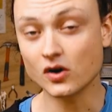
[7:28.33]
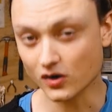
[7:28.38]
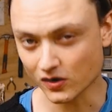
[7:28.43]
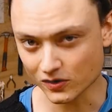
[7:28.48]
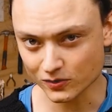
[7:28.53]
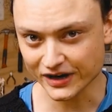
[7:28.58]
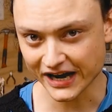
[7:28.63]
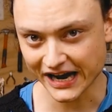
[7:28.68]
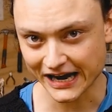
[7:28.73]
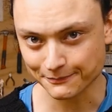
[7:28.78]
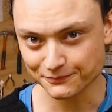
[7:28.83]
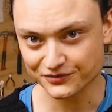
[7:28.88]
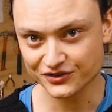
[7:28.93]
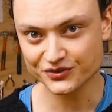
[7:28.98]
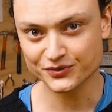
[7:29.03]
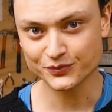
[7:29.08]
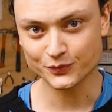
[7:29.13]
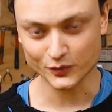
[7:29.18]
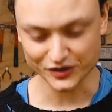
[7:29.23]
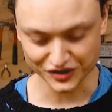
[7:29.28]
all
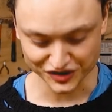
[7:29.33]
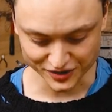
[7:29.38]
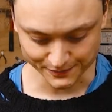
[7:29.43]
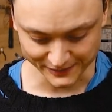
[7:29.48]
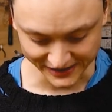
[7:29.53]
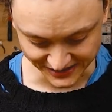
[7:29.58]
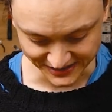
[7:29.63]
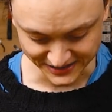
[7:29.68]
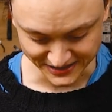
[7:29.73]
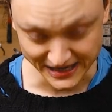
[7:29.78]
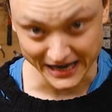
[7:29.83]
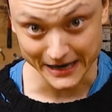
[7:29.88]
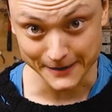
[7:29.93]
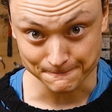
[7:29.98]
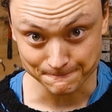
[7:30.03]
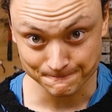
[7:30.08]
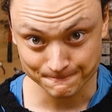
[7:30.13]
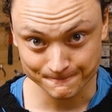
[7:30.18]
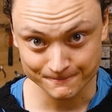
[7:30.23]
caps when you spell his name.